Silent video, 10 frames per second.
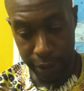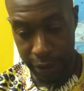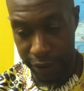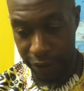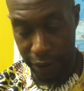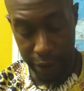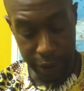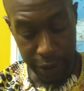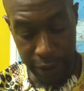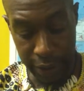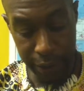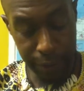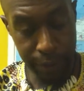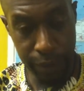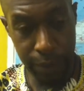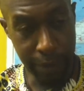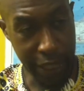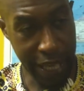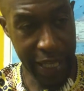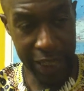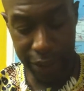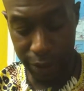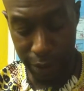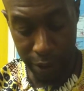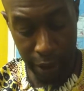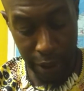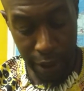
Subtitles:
as far as mechanics or